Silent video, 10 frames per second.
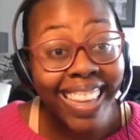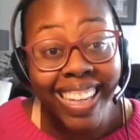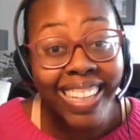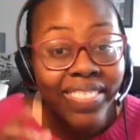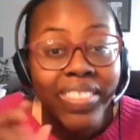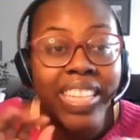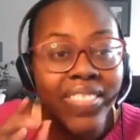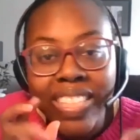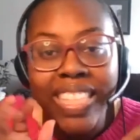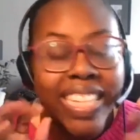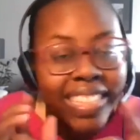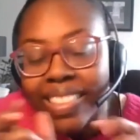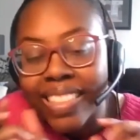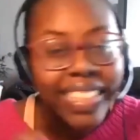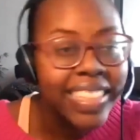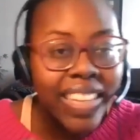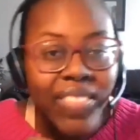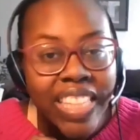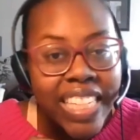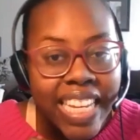Like, give us the tea.